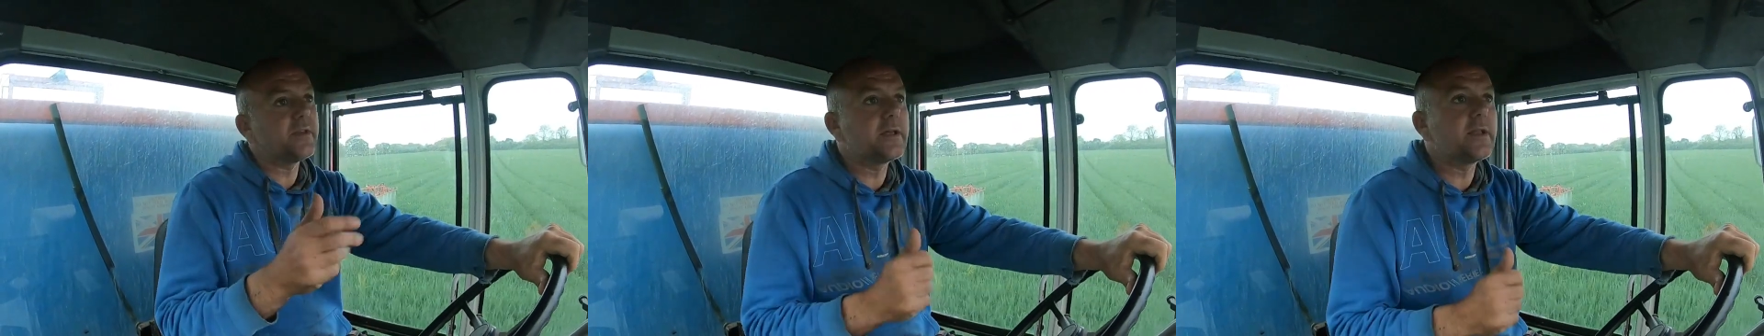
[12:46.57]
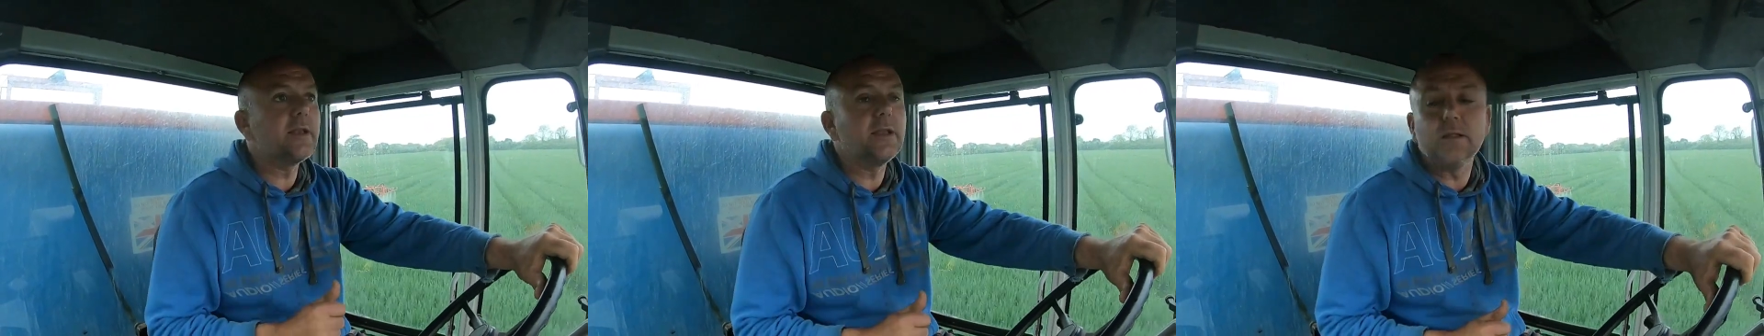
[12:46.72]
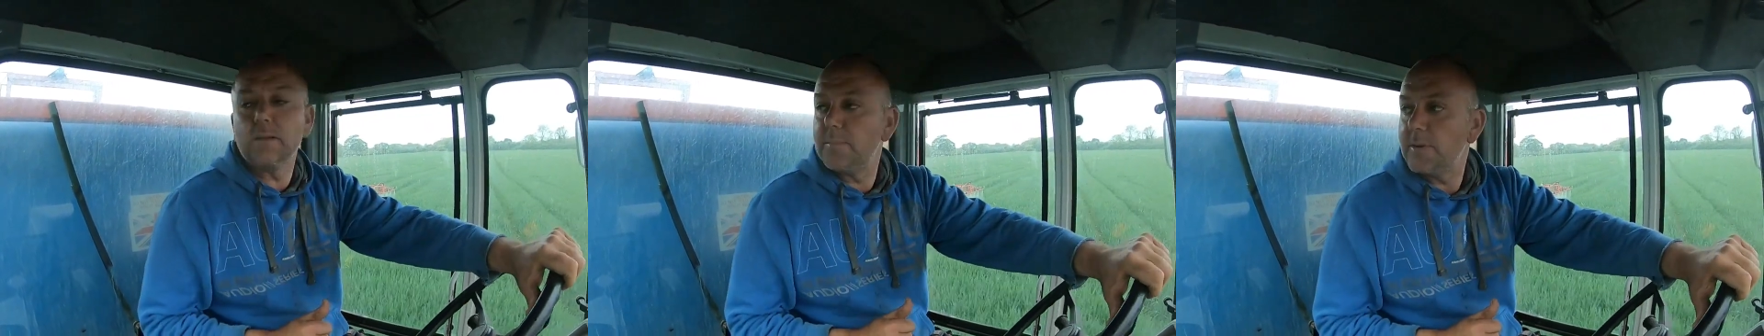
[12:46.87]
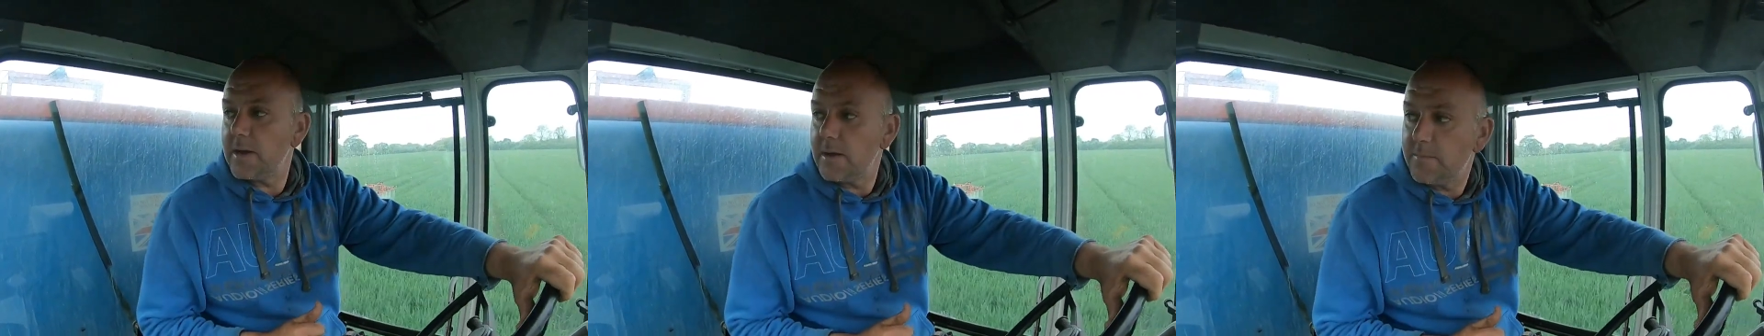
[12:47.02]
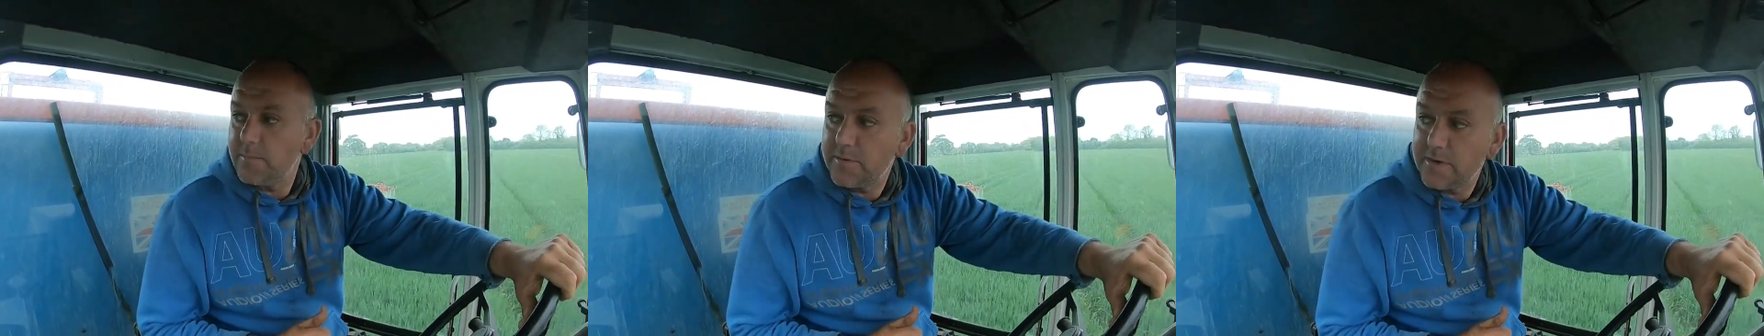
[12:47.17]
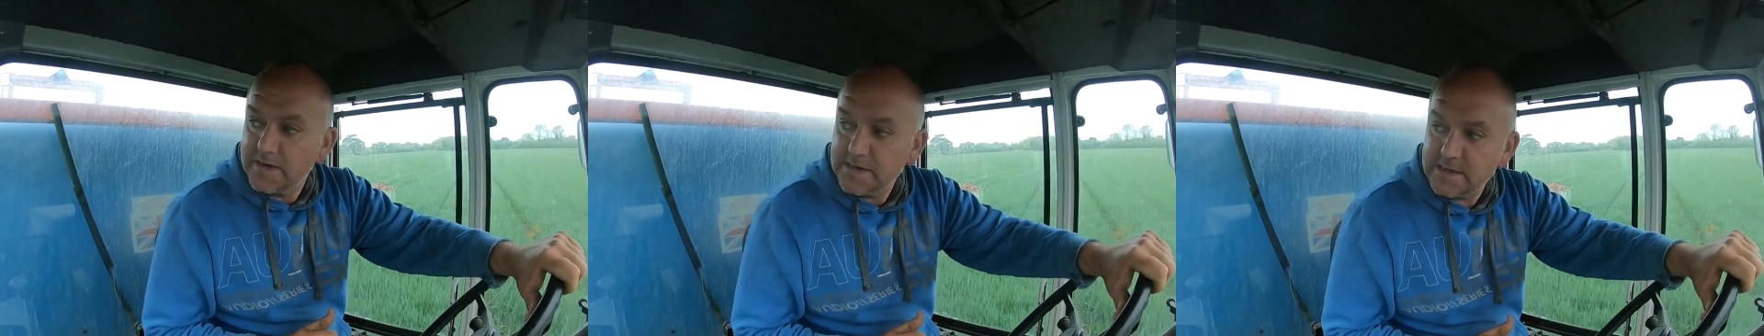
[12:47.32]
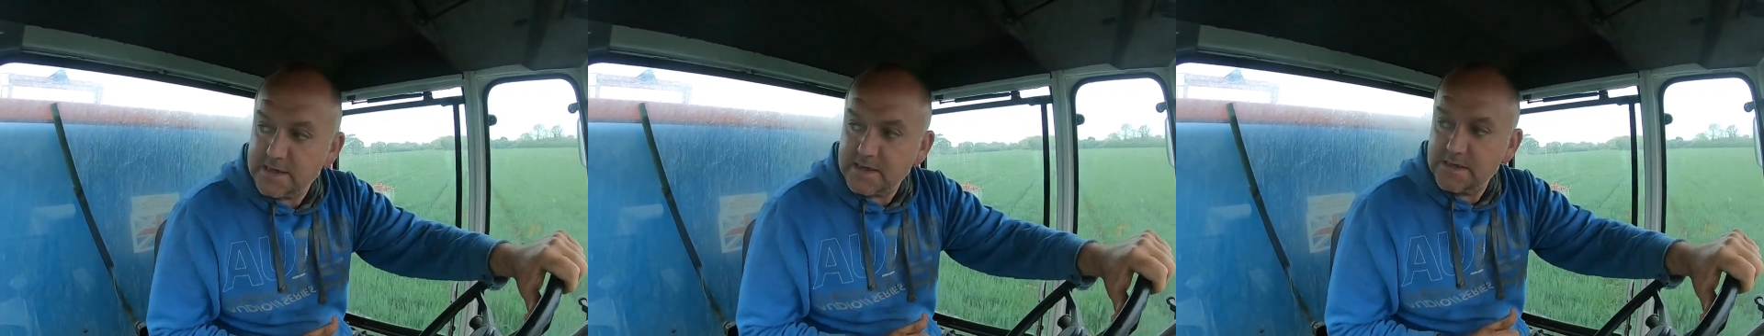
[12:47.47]
think a little bit of
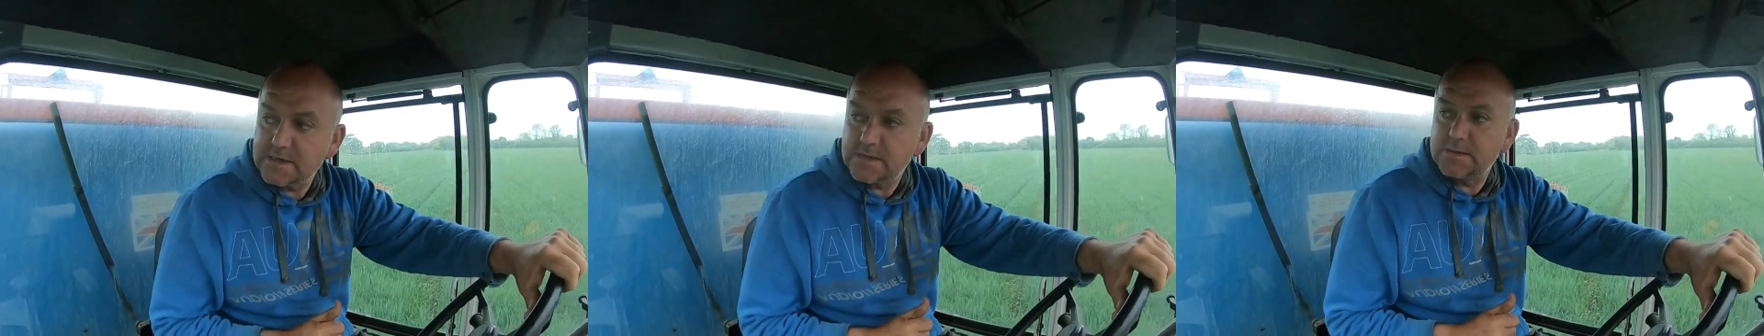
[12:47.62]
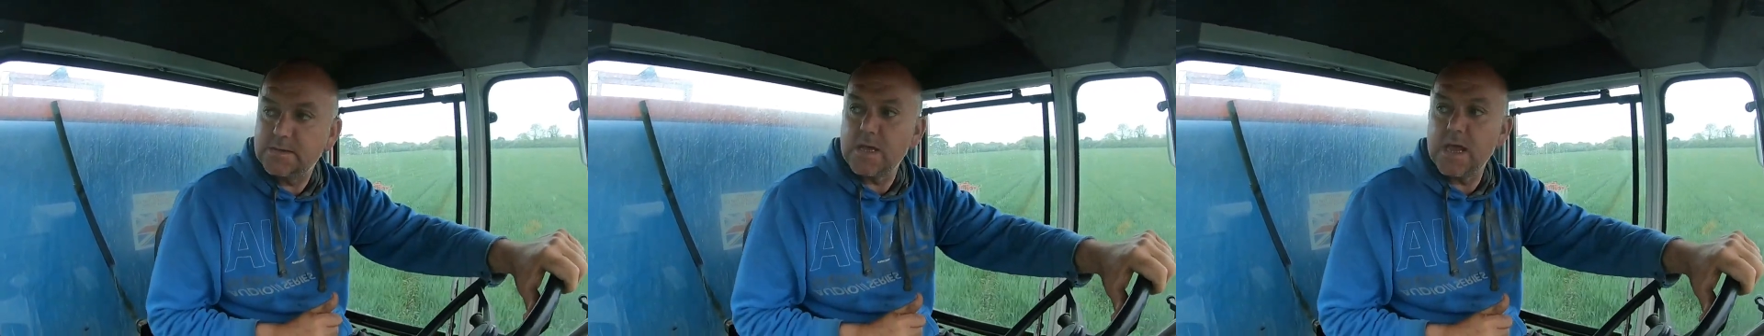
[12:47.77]
breeze is